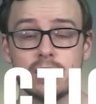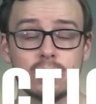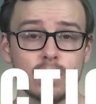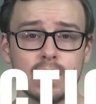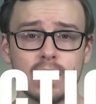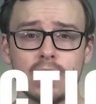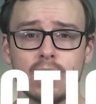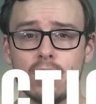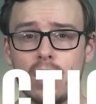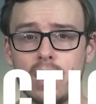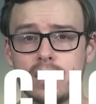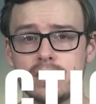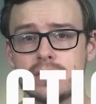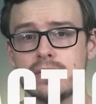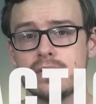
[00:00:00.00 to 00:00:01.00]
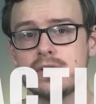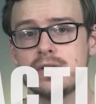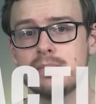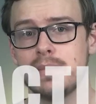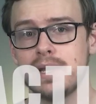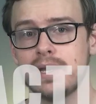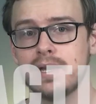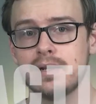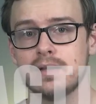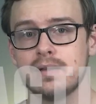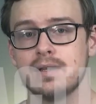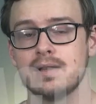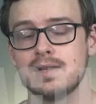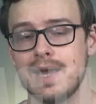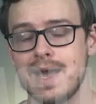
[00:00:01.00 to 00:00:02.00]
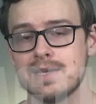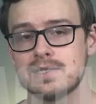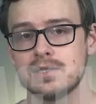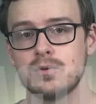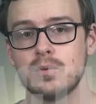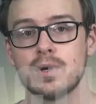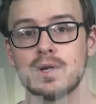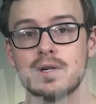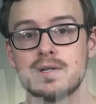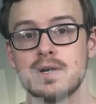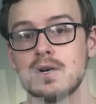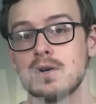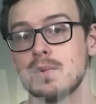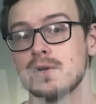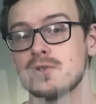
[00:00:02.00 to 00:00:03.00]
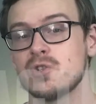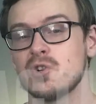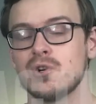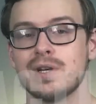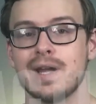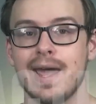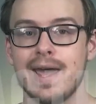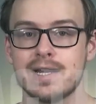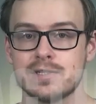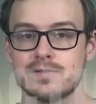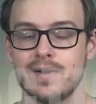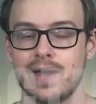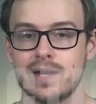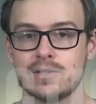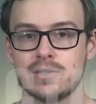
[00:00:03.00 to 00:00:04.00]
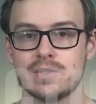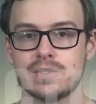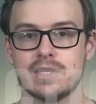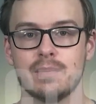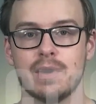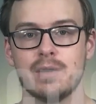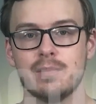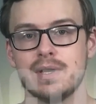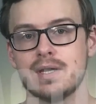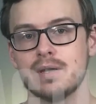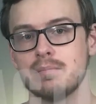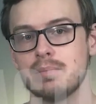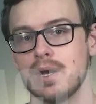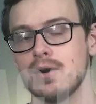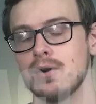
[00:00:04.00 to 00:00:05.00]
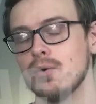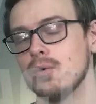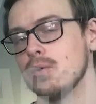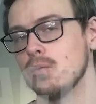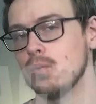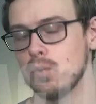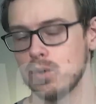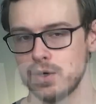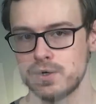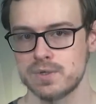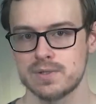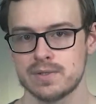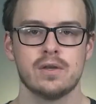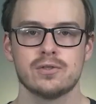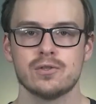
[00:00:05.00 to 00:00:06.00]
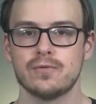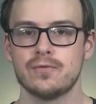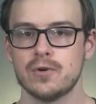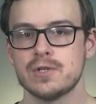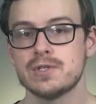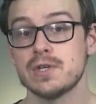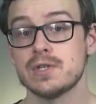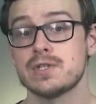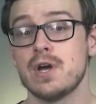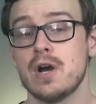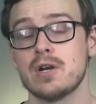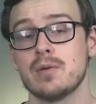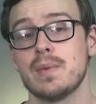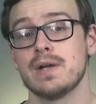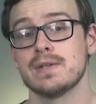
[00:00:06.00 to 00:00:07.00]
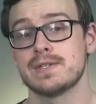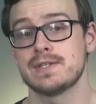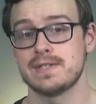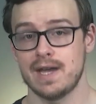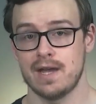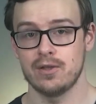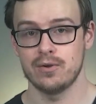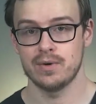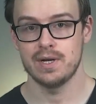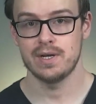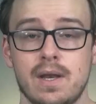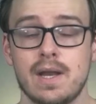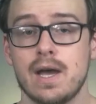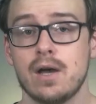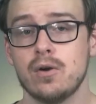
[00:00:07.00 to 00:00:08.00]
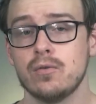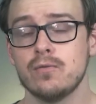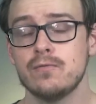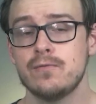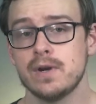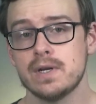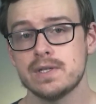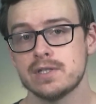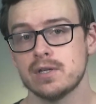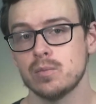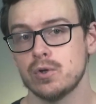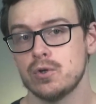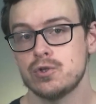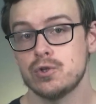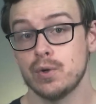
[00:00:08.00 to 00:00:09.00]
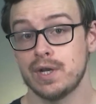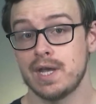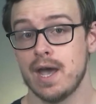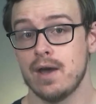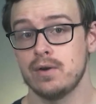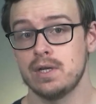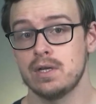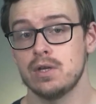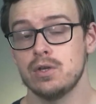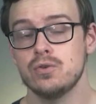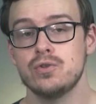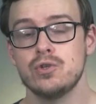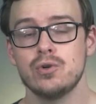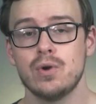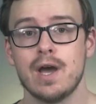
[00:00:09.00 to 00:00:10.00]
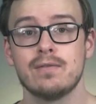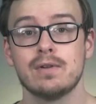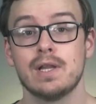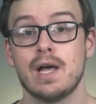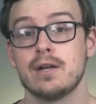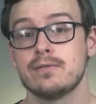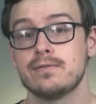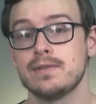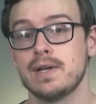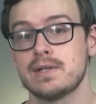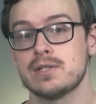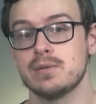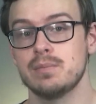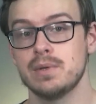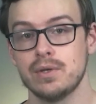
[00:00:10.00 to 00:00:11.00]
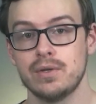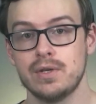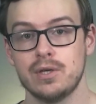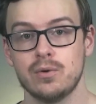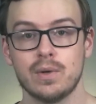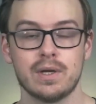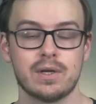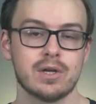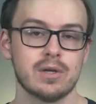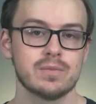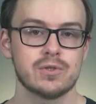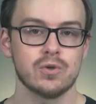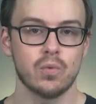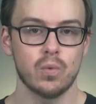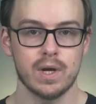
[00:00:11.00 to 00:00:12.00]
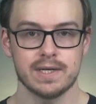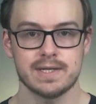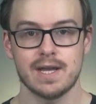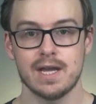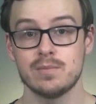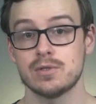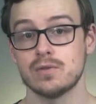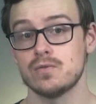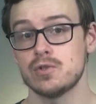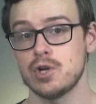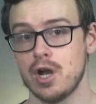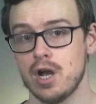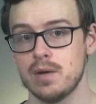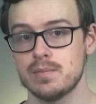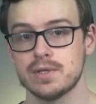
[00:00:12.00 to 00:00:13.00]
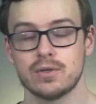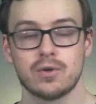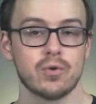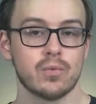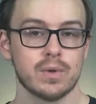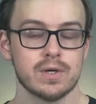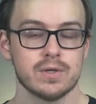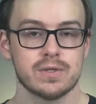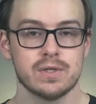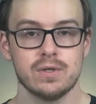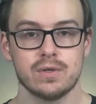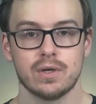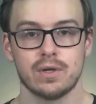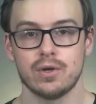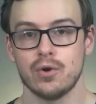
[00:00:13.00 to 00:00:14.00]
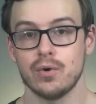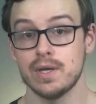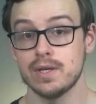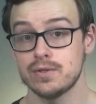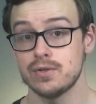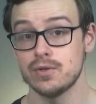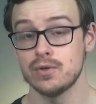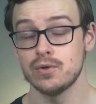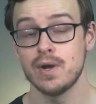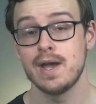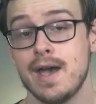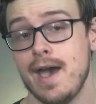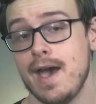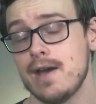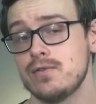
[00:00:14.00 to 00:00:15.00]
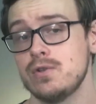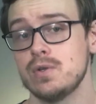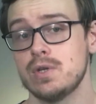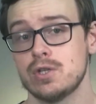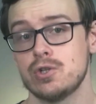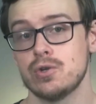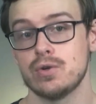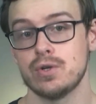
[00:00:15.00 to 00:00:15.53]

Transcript: Then we're going to go on to the demand, and then lastly we're going to talk about certain X factors that might make it better or worse. So first, let's talk about salary. Now, very similar to accounting, you do have a lot of flexibility when it comes to what types of jobs and careers that you can go into after you get your